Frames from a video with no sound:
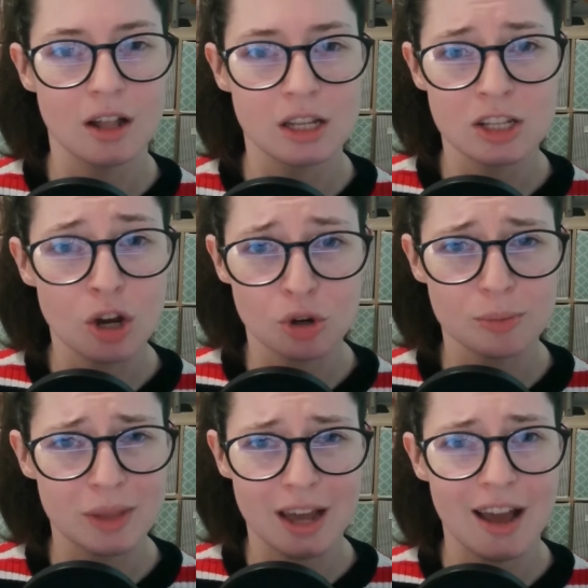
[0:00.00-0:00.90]
a young
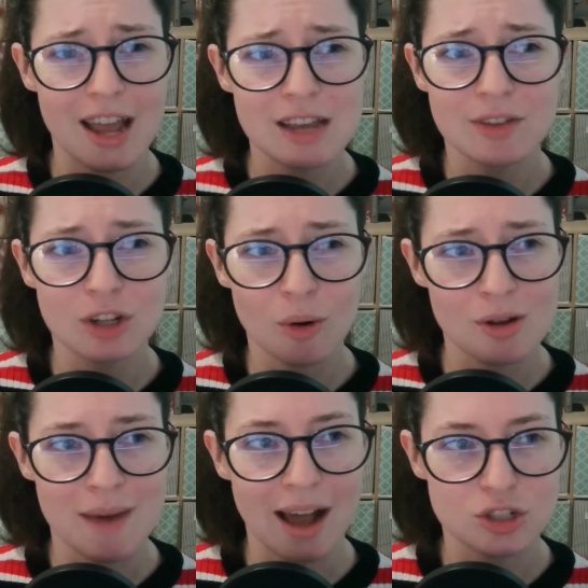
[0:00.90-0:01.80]
group like i even
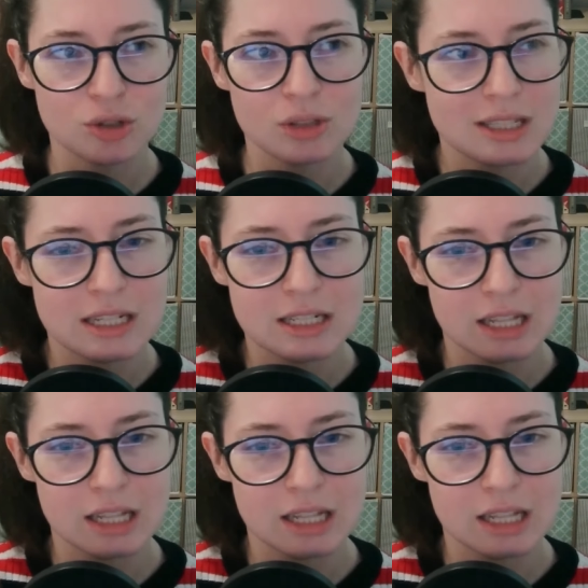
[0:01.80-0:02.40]
going back to listening